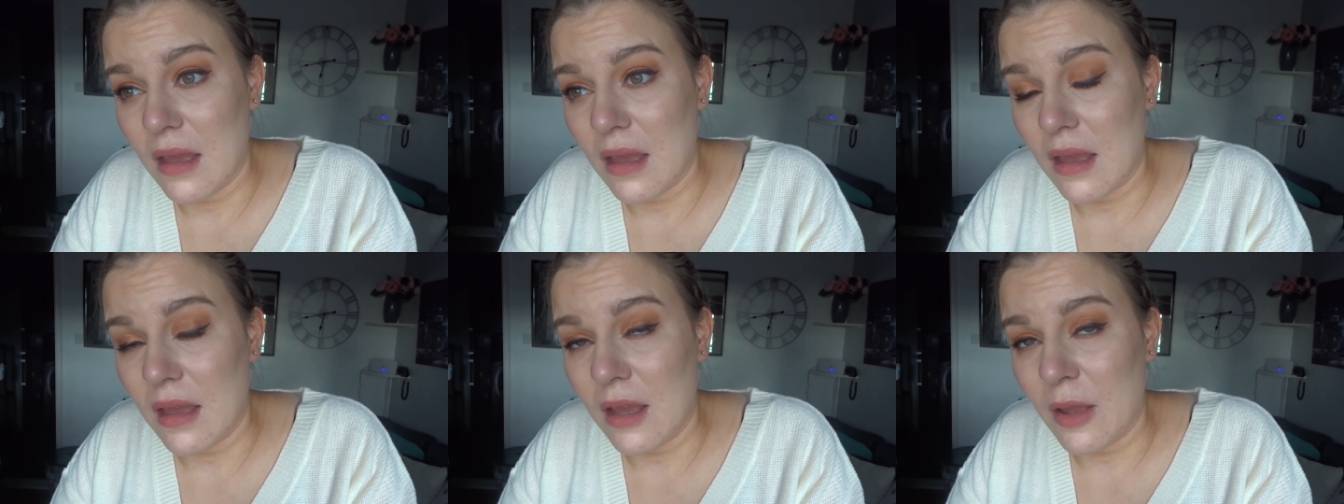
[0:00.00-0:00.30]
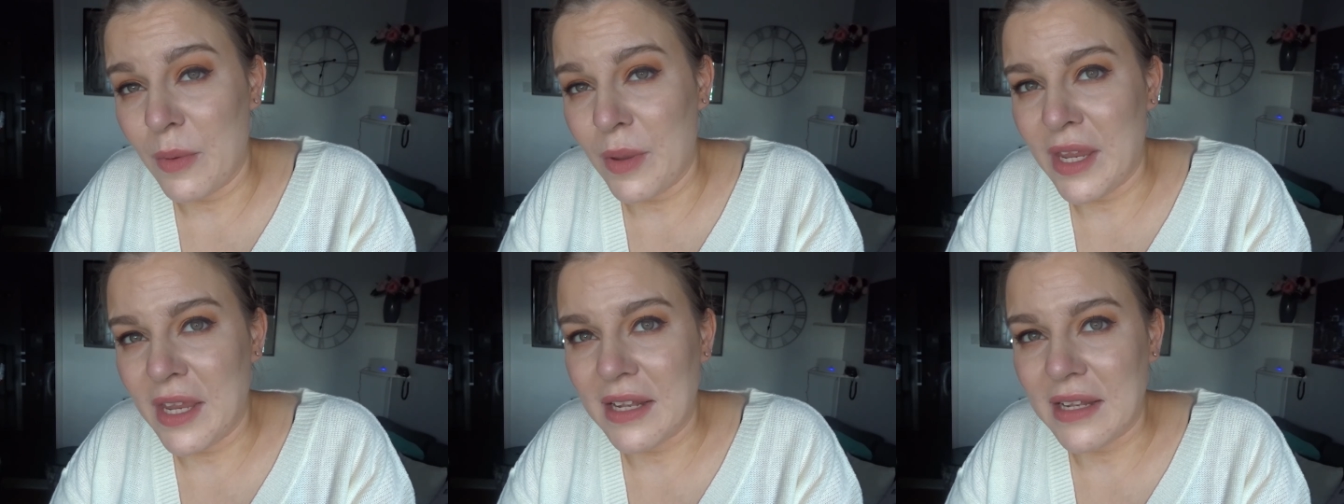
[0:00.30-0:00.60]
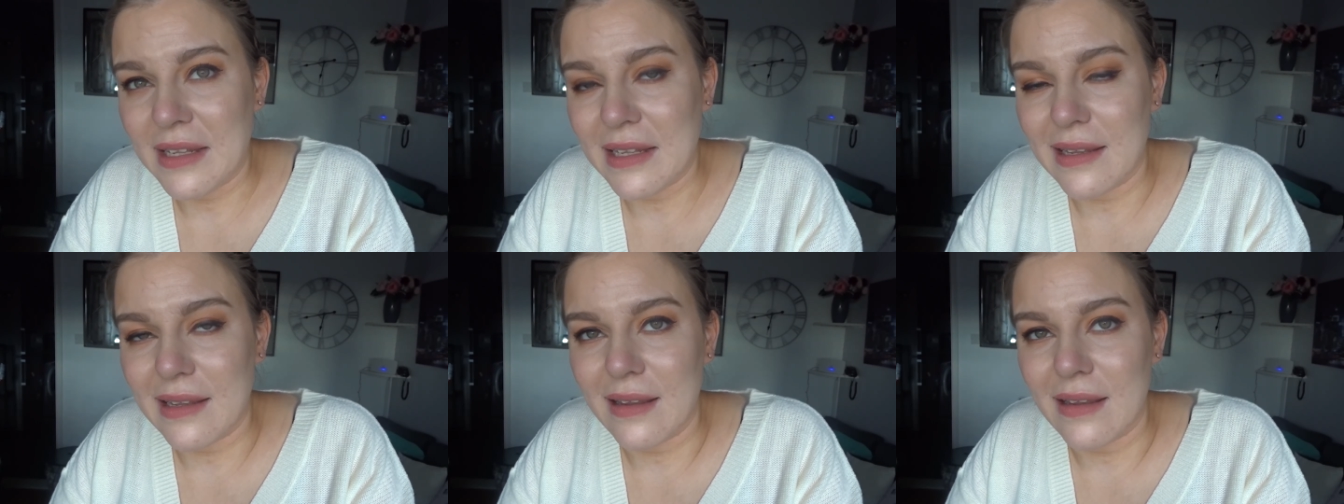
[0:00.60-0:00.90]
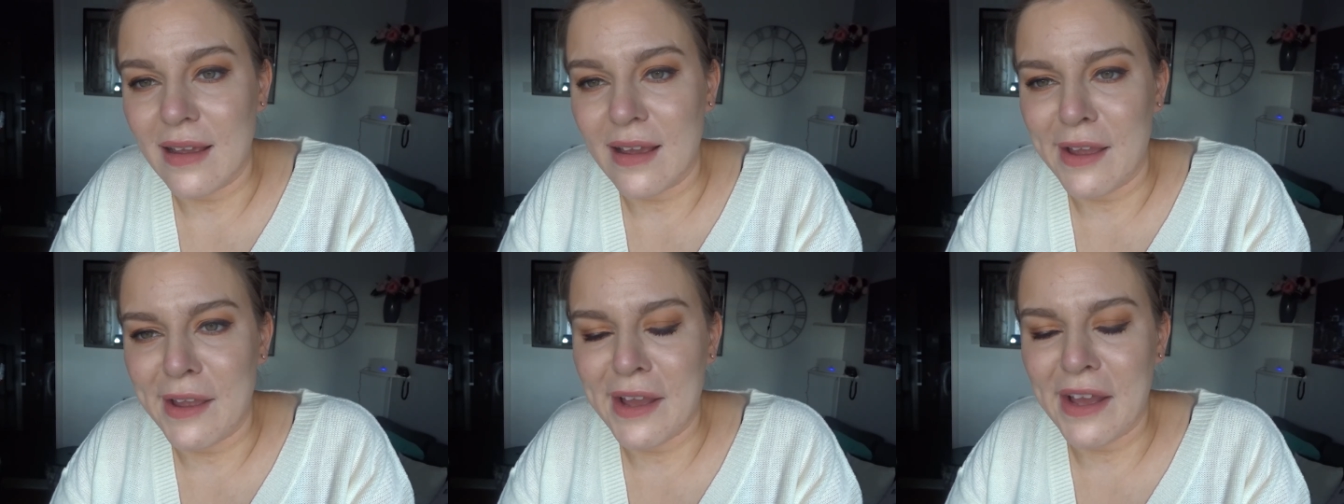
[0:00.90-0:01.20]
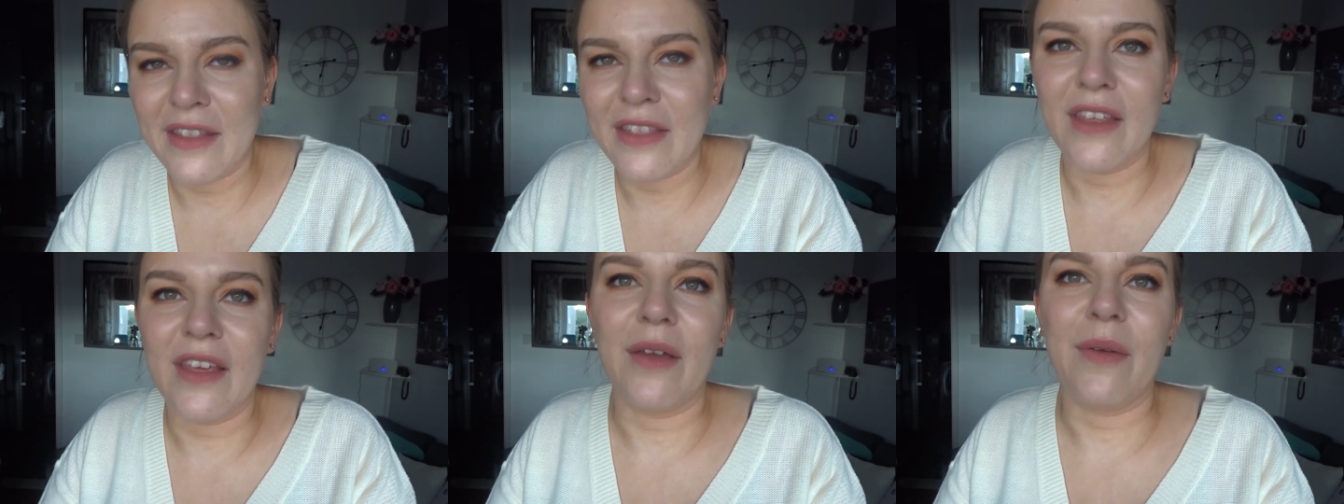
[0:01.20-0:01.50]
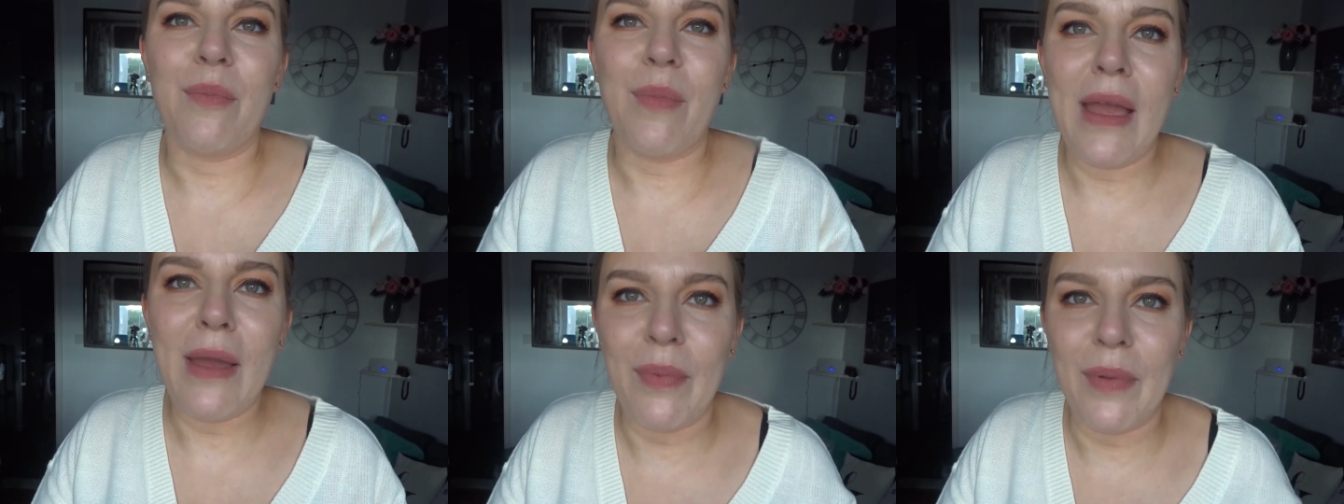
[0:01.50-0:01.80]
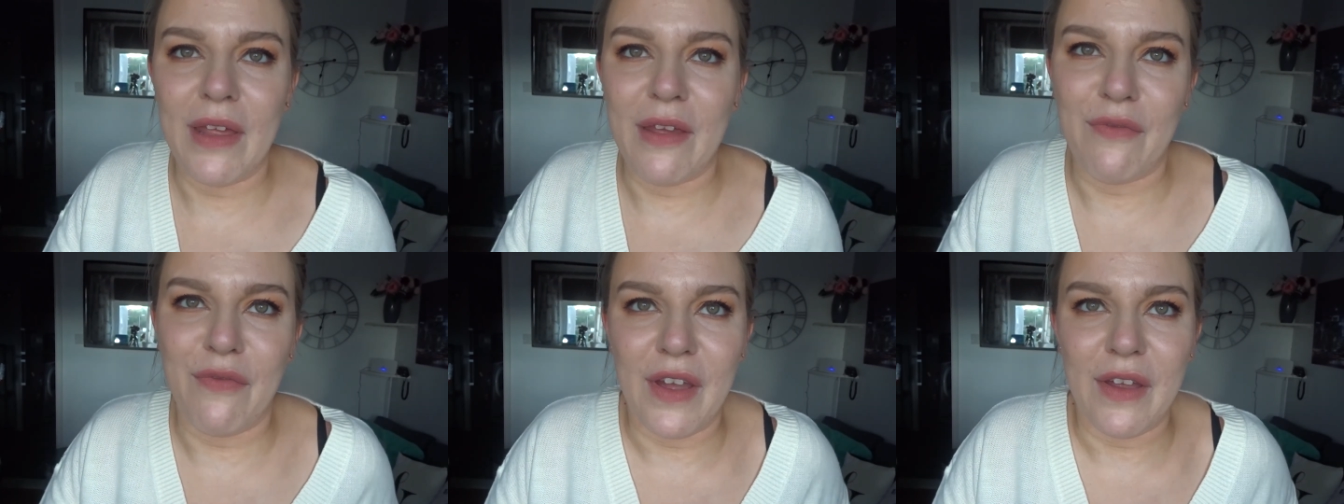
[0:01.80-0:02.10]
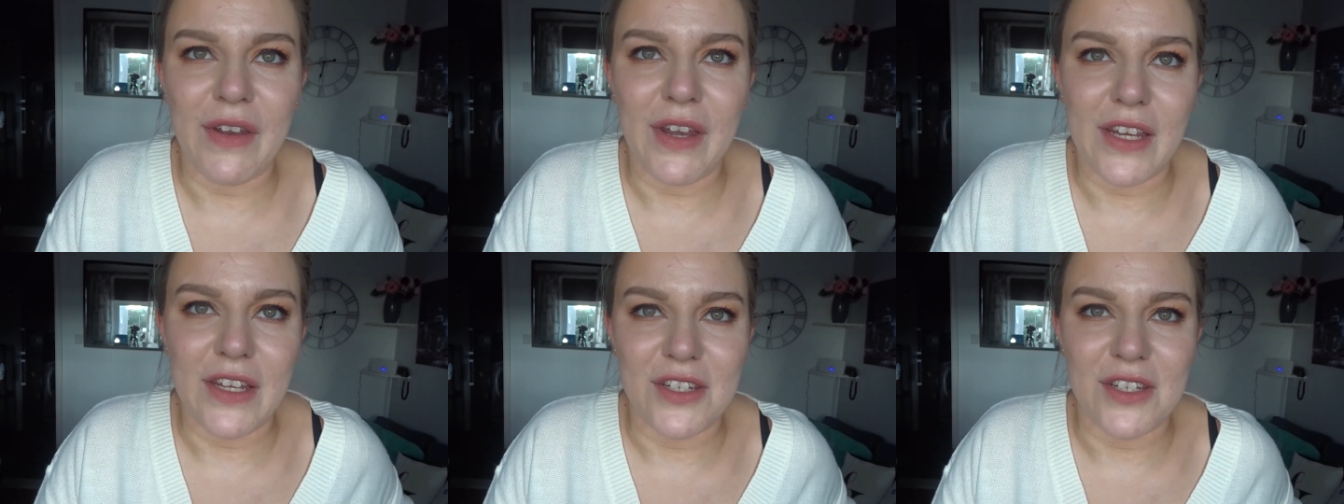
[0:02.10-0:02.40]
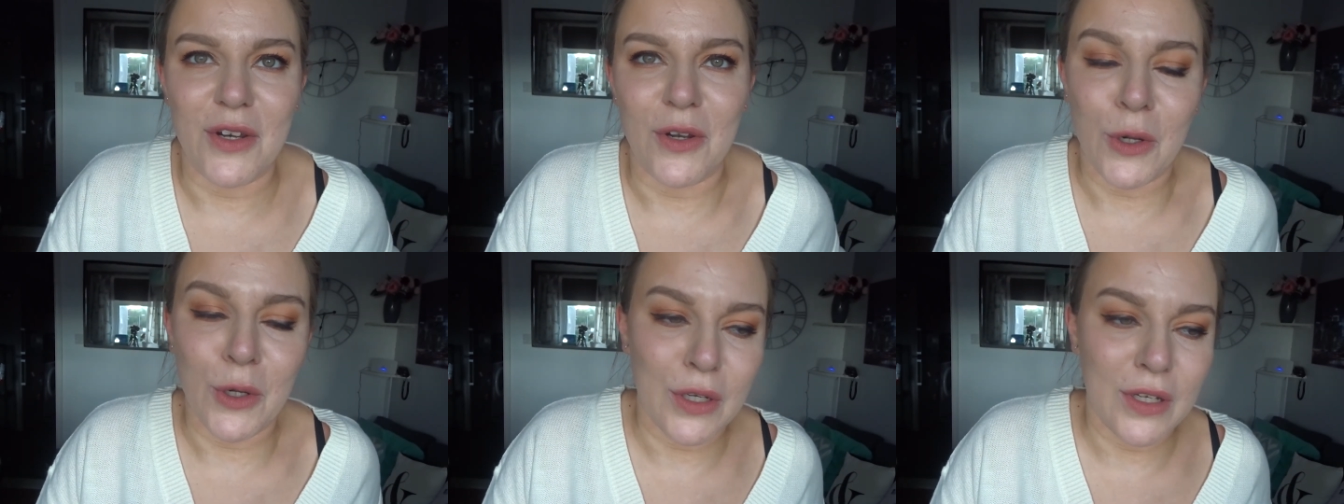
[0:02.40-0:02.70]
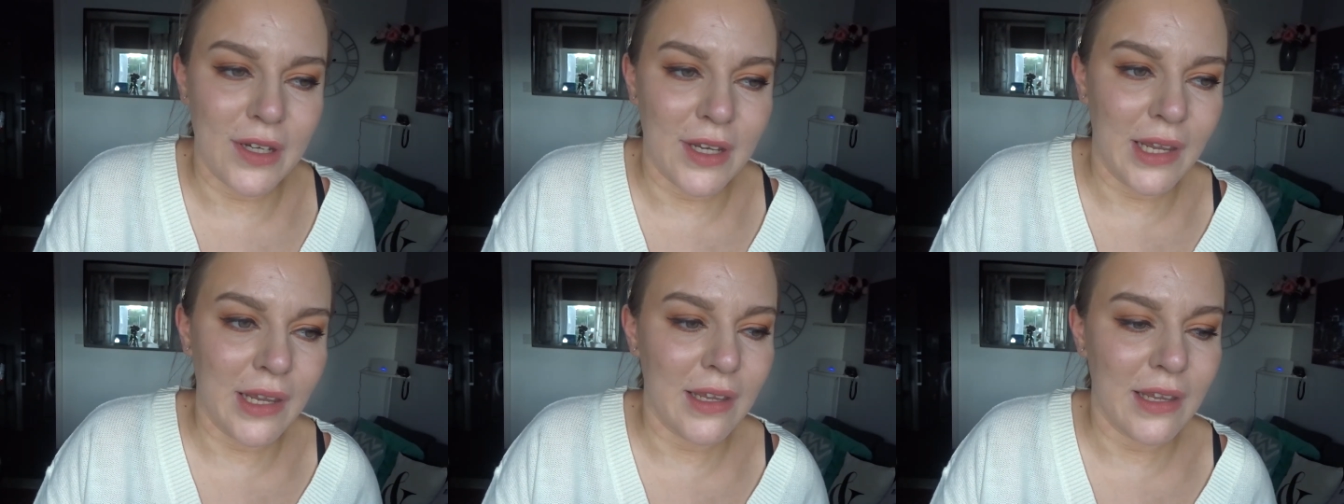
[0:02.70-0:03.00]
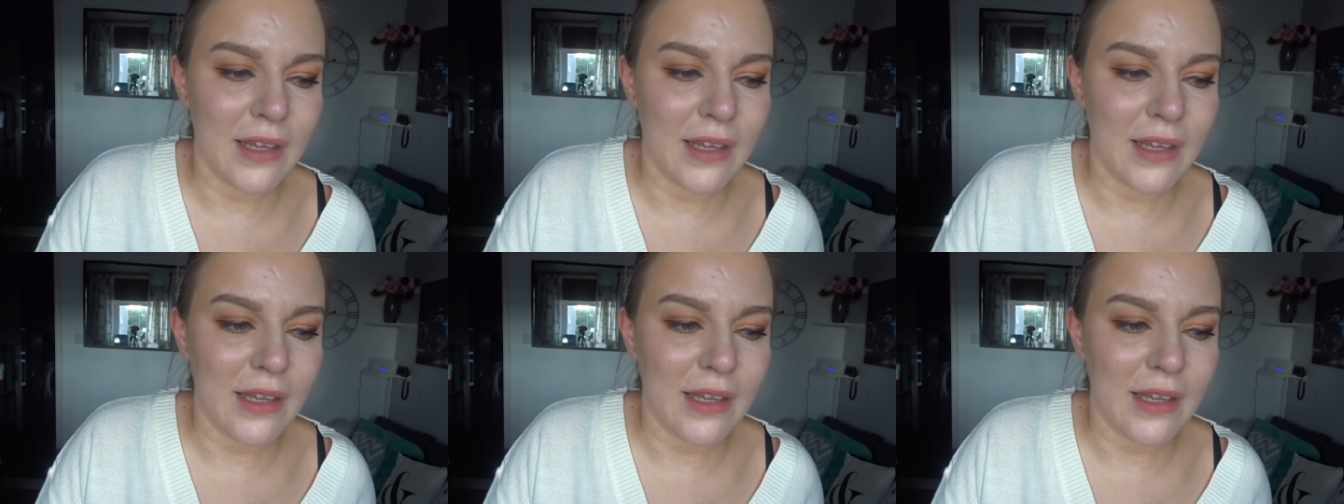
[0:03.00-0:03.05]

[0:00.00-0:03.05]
I mean, I had the Maybelline foundation on,